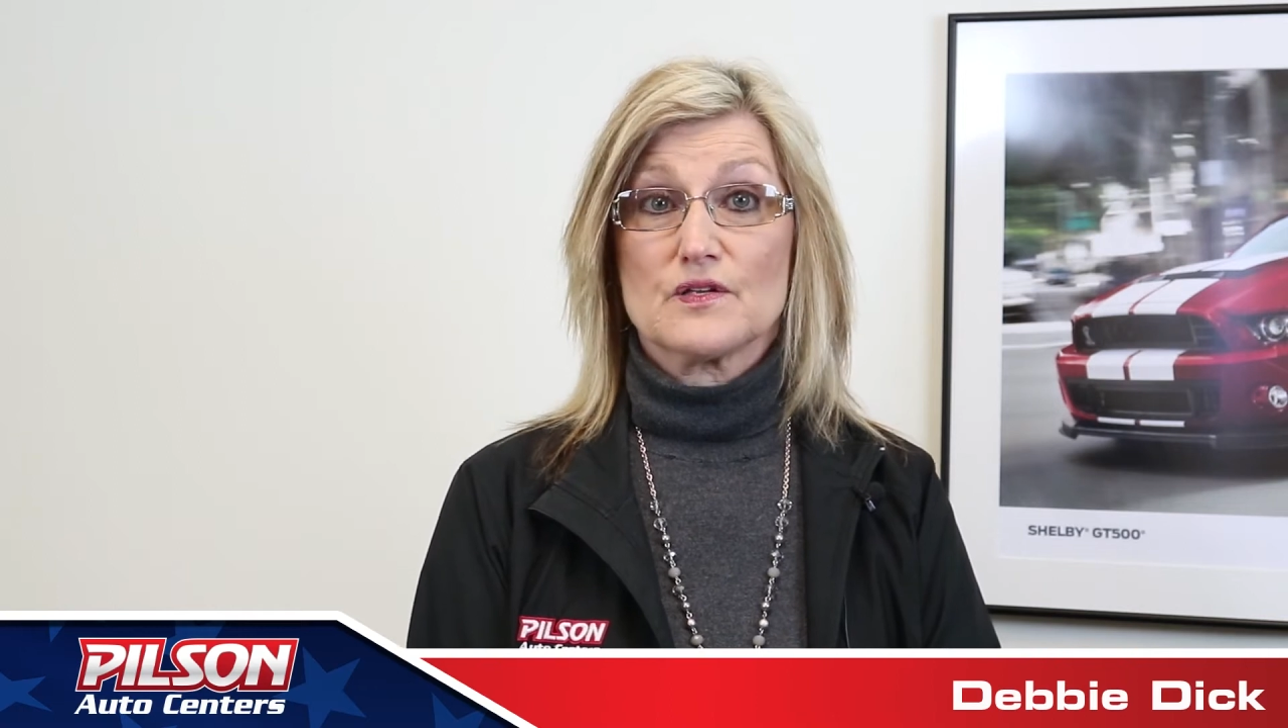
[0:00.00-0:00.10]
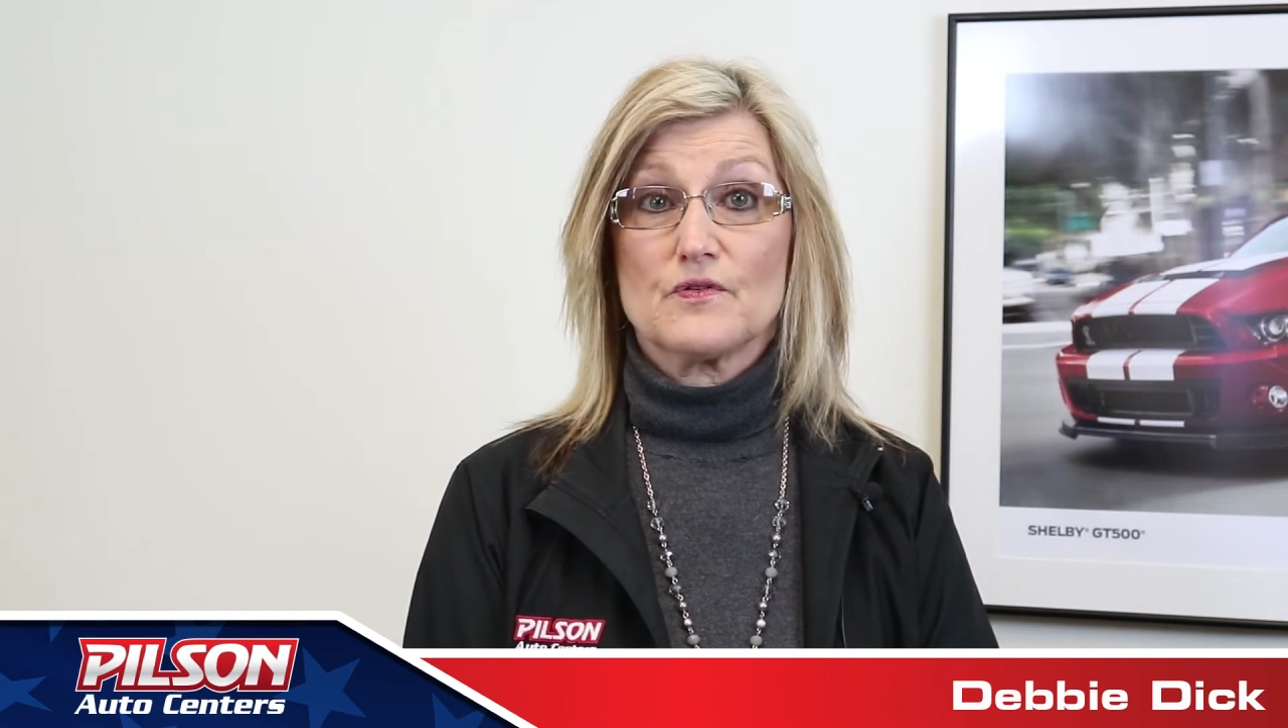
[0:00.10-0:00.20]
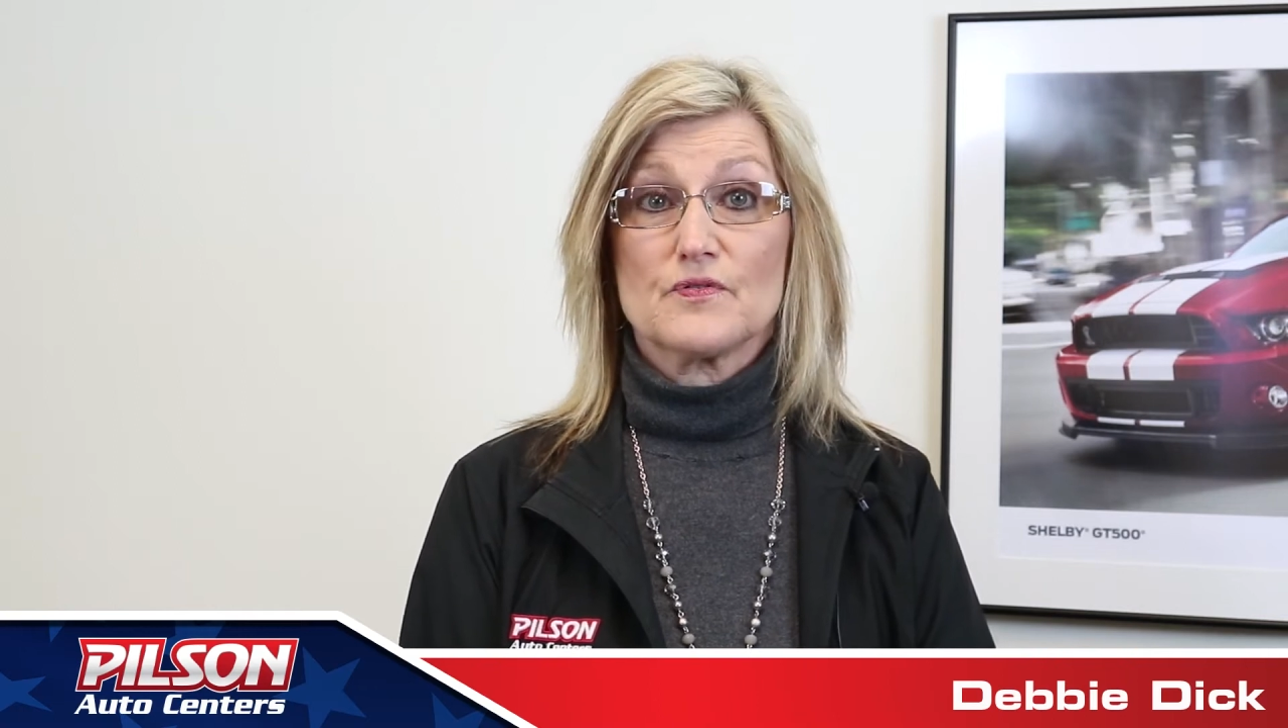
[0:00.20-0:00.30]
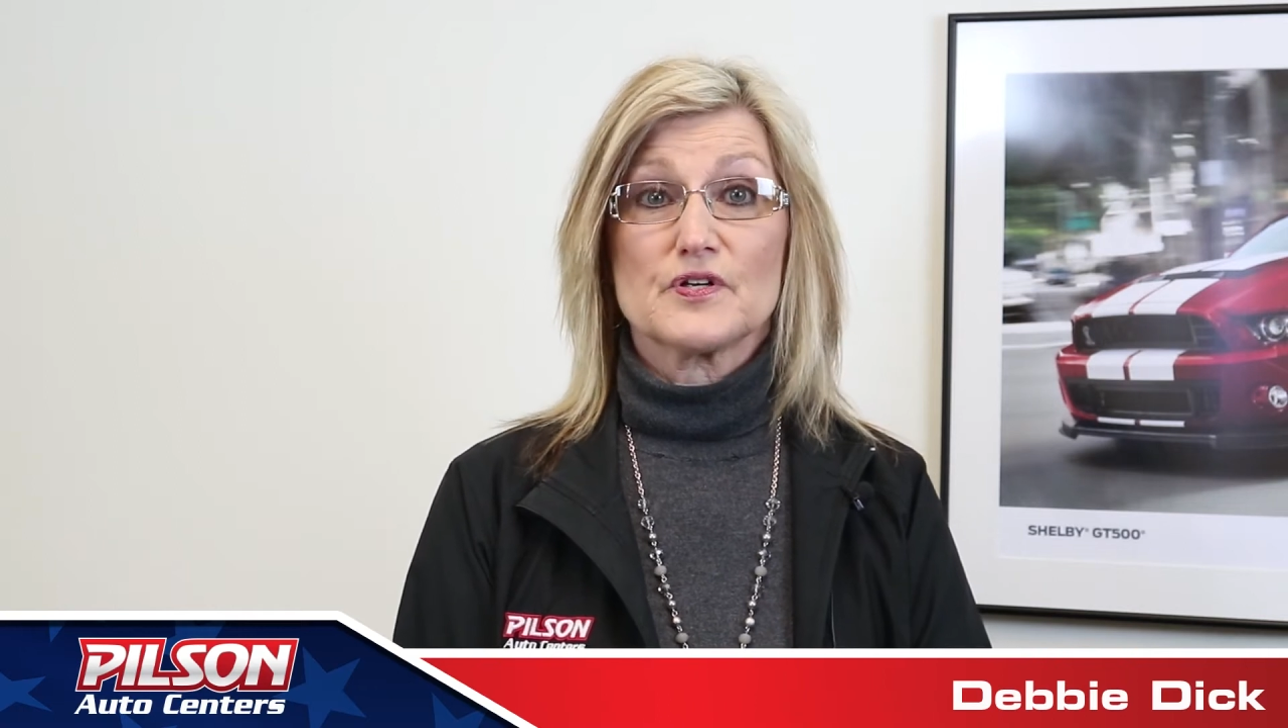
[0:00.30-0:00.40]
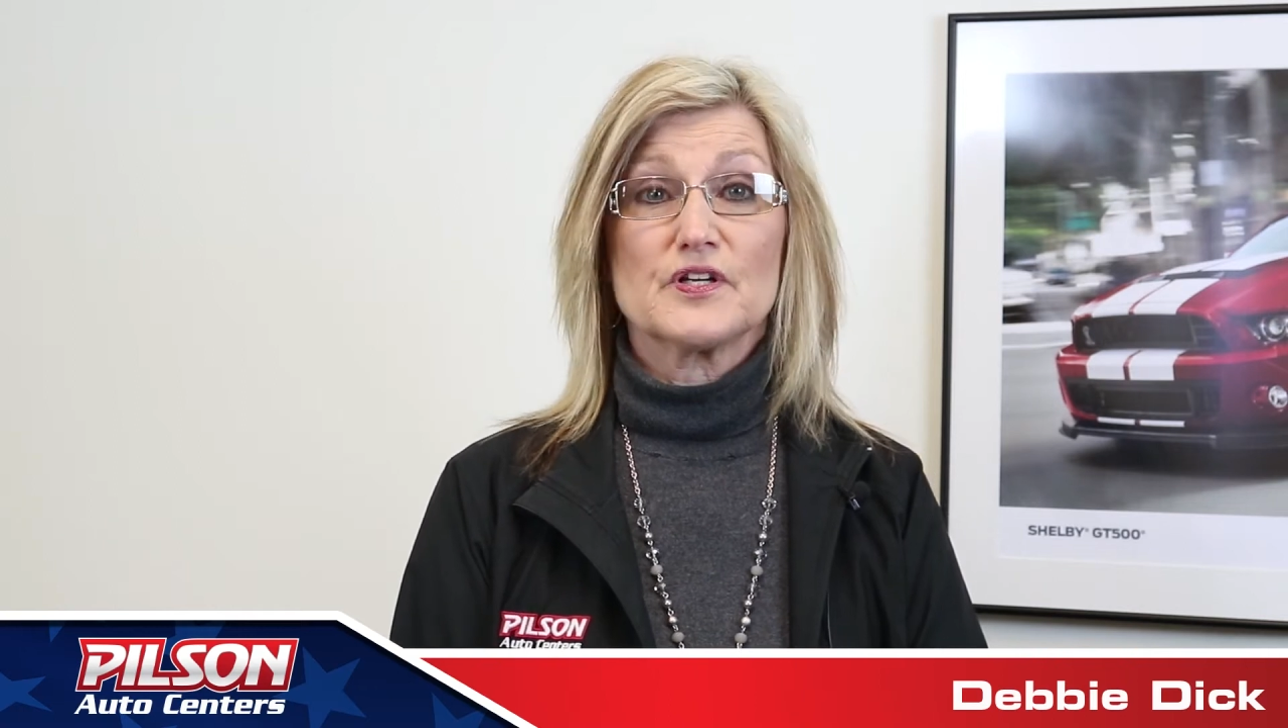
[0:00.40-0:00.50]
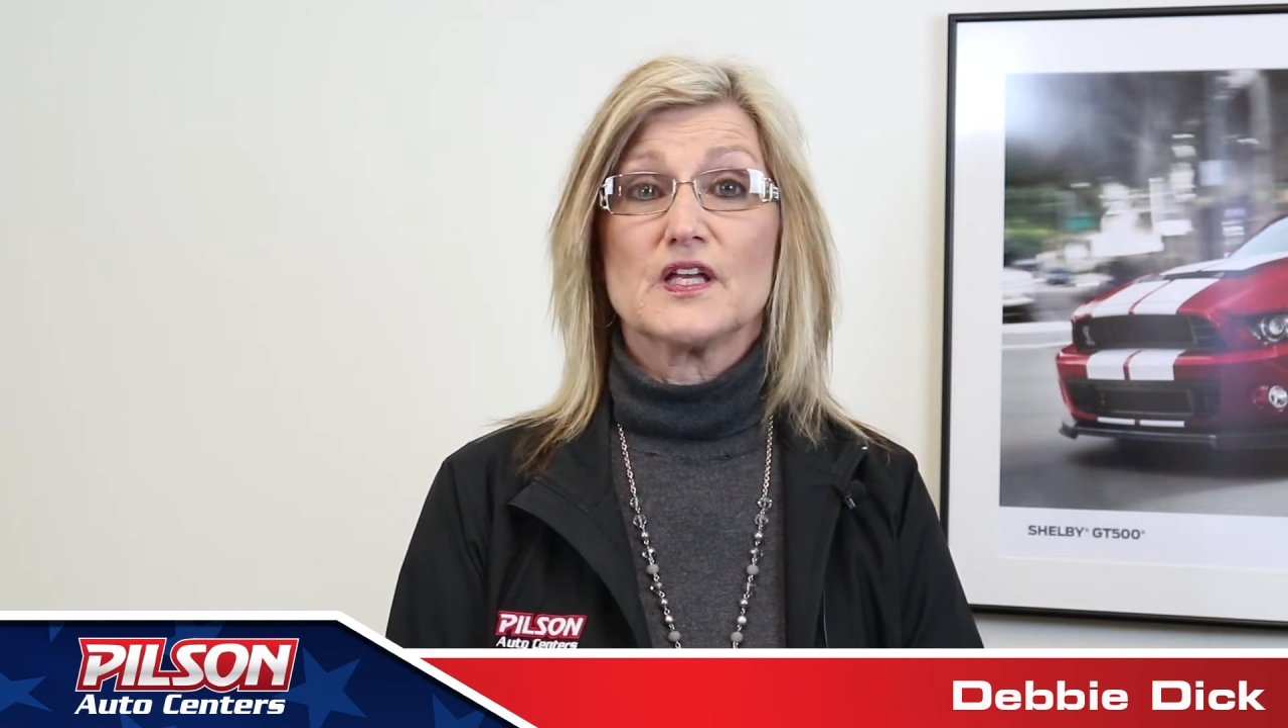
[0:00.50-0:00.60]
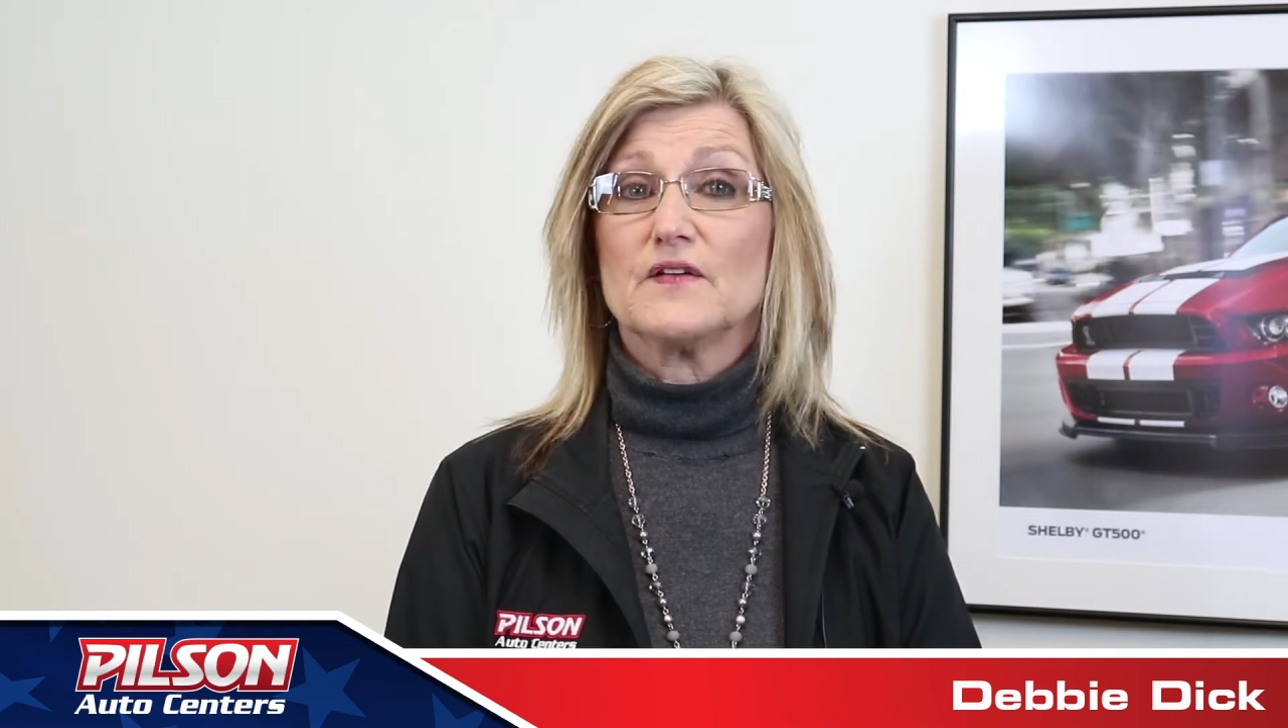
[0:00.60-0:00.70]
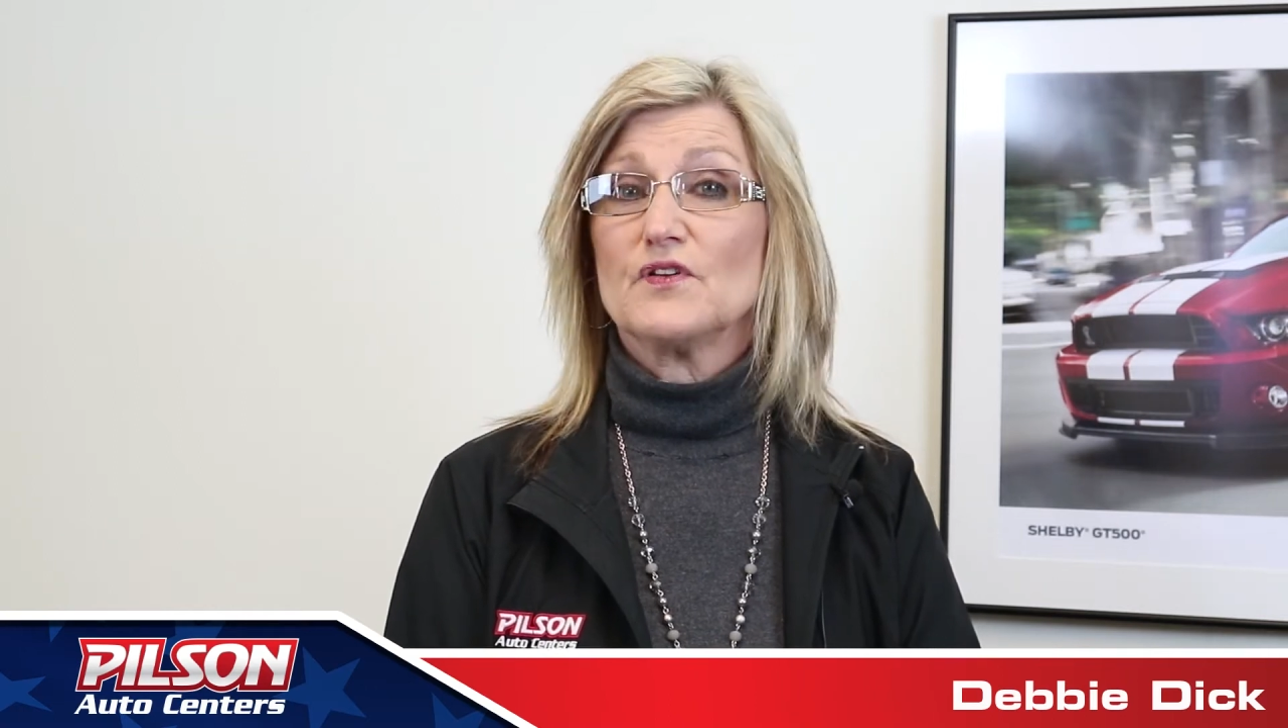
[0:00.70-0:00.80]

So they're gonna